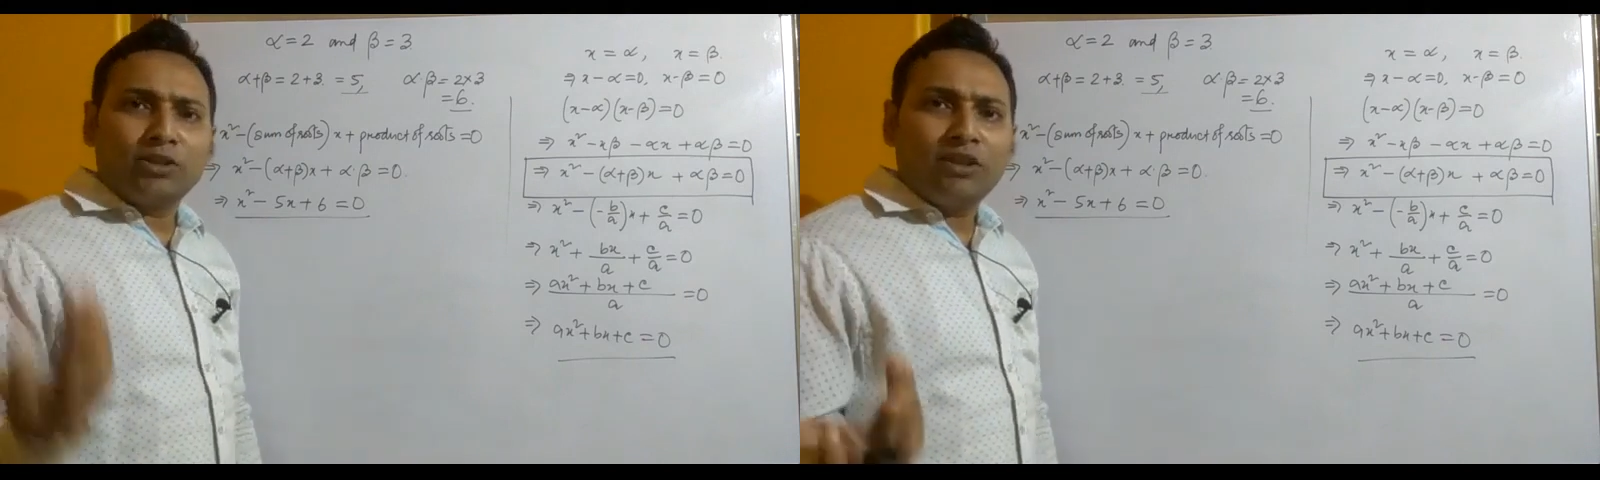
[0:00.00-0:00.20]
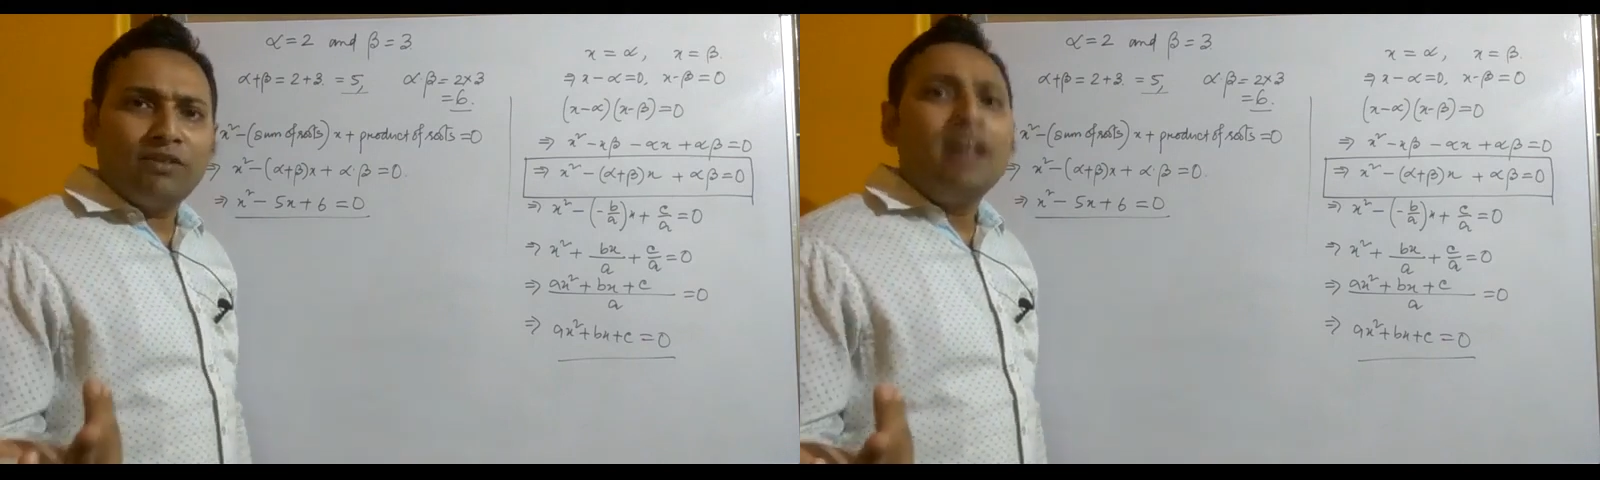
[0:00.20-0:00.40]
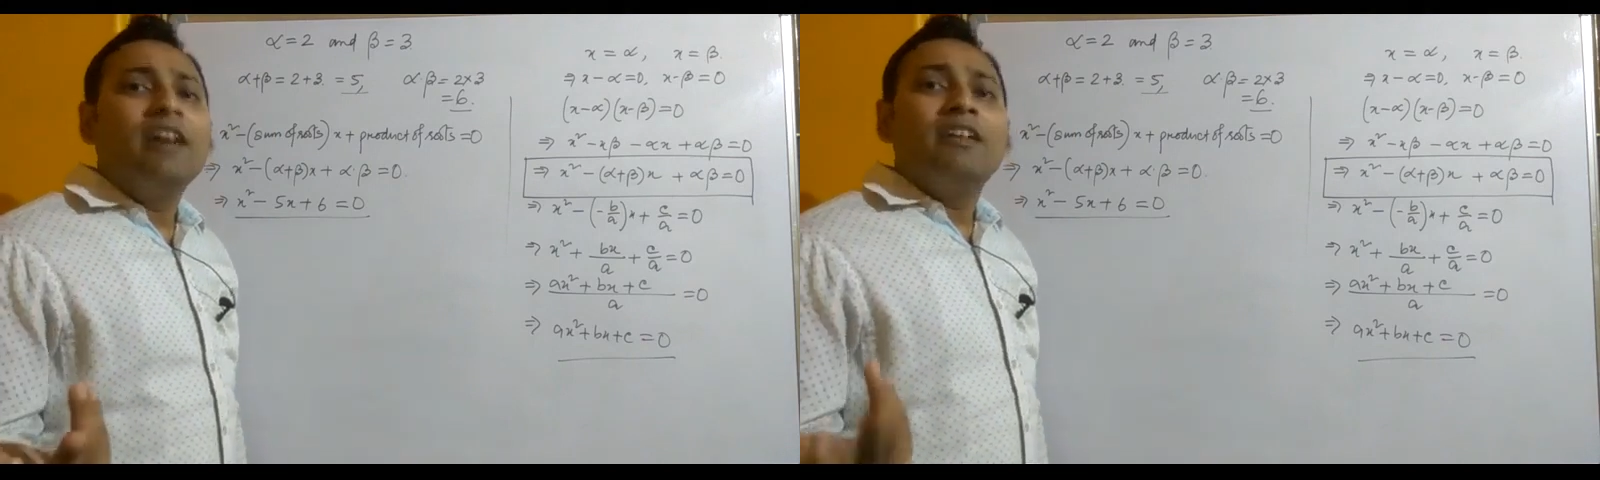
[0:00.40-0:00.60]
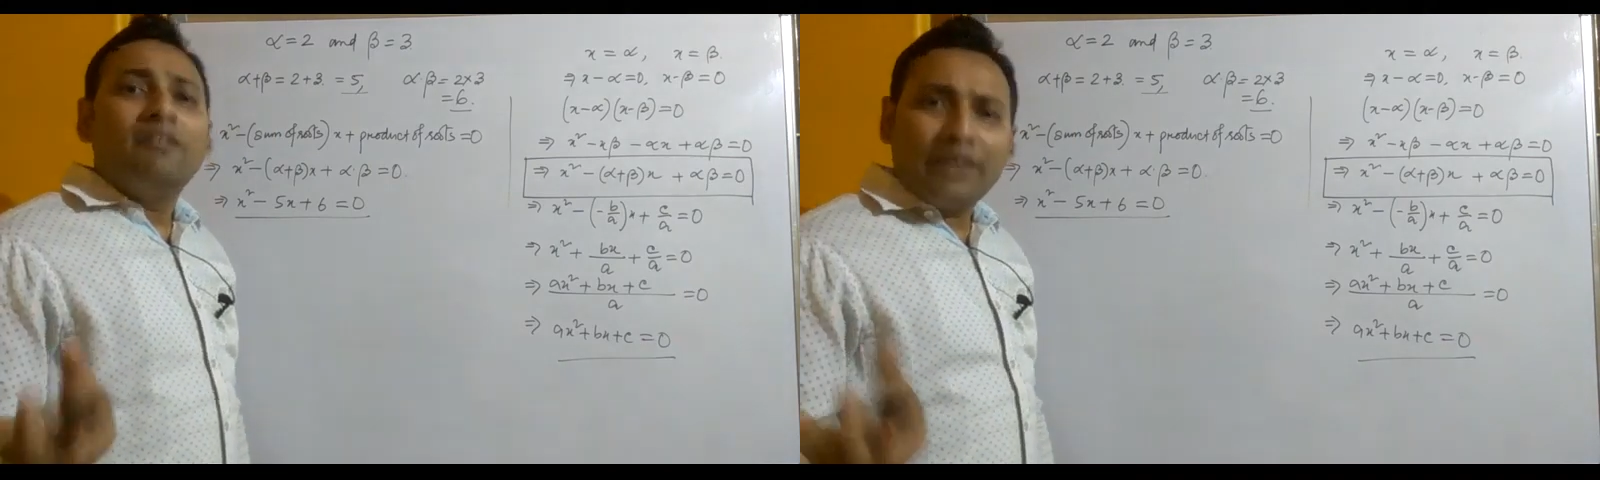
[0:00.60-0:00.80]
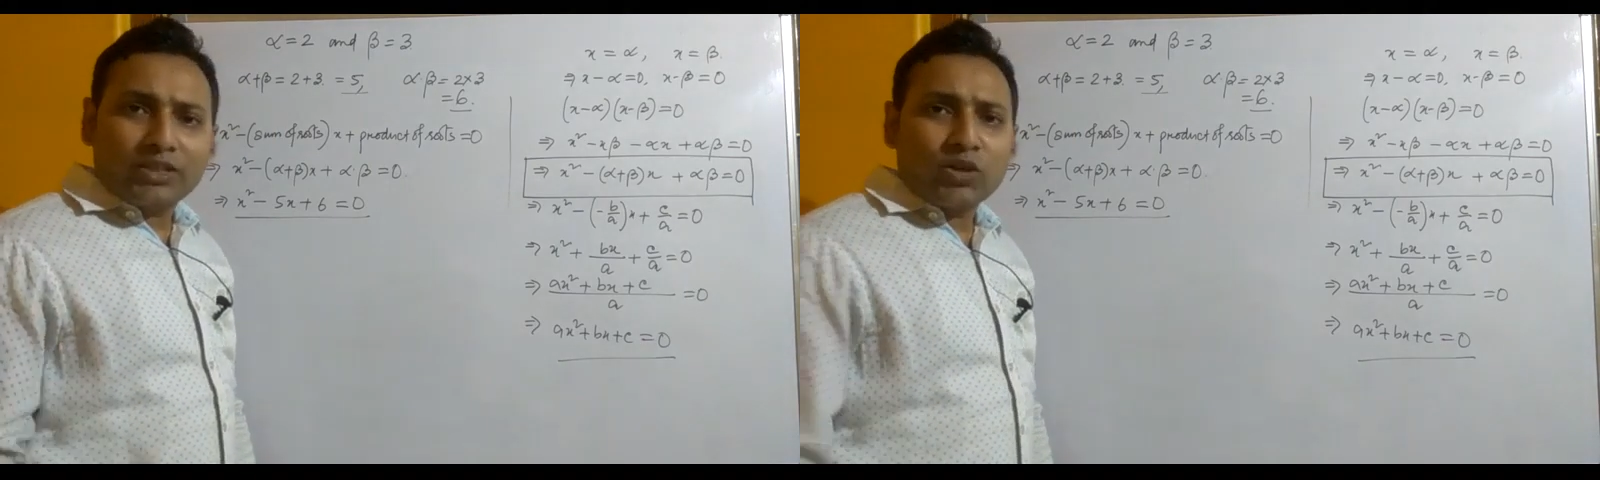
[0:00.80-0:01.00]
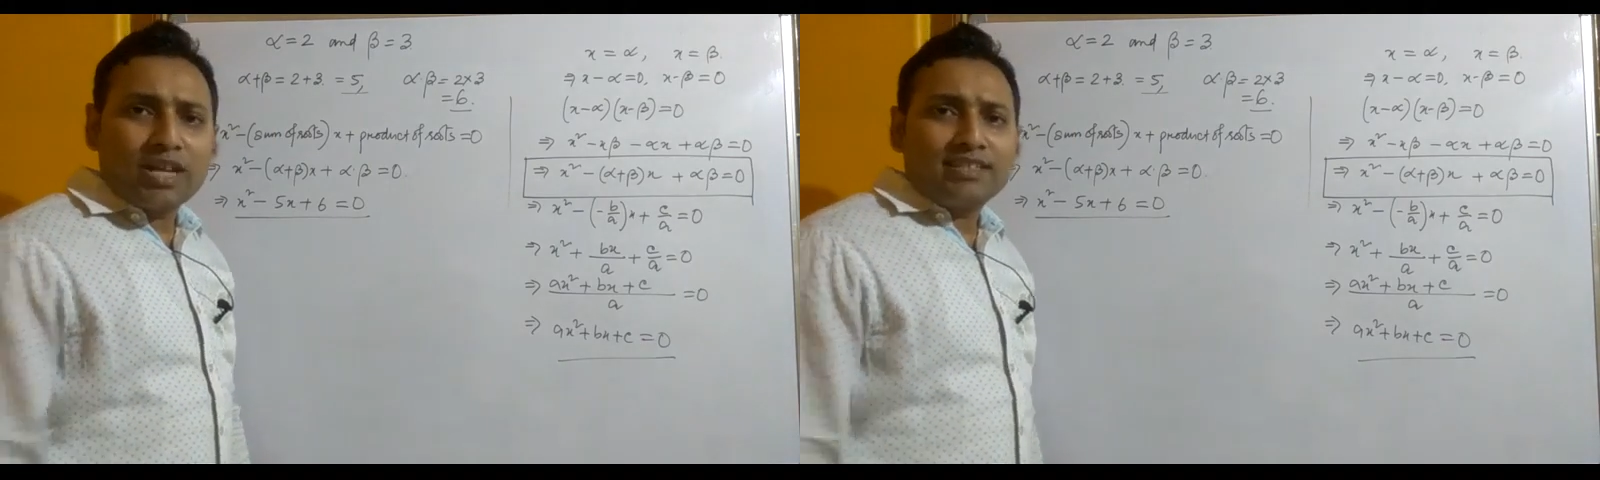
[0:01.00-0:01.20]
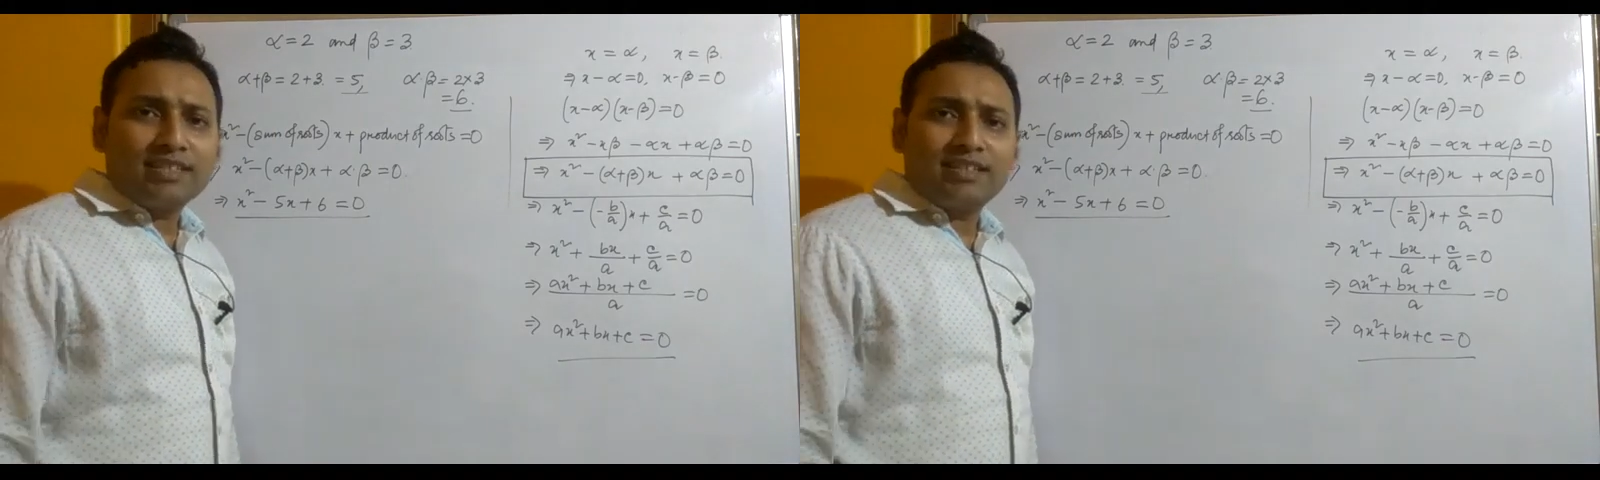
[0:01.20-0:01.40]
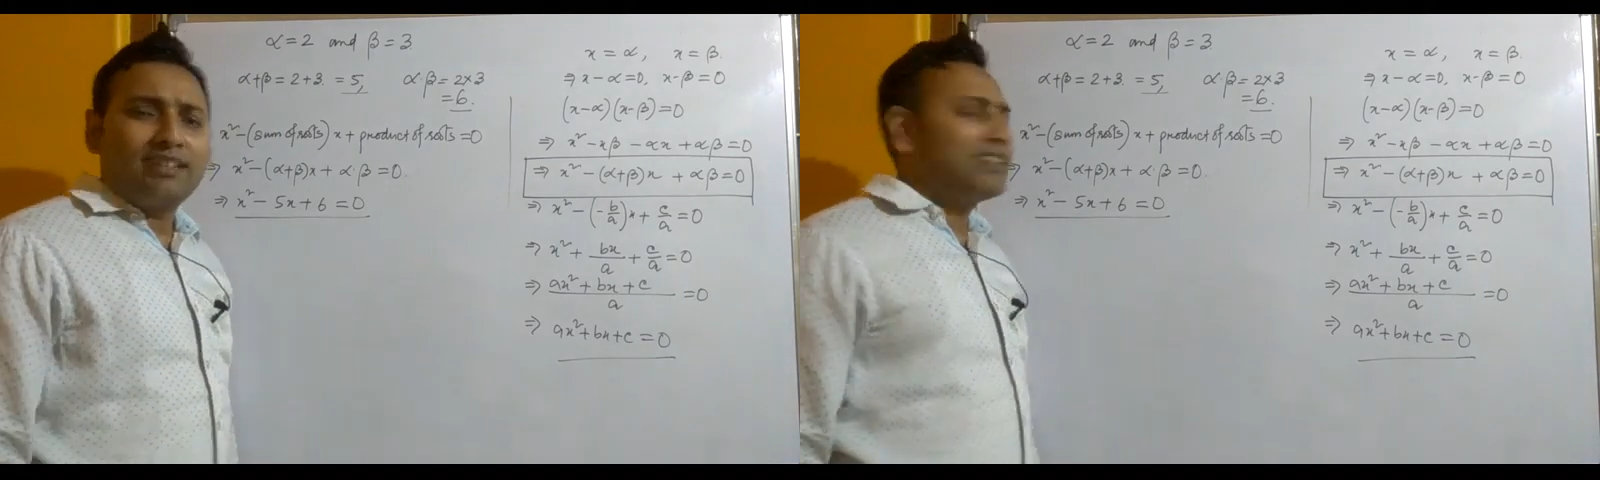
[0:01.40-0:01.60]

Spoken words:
of factorization.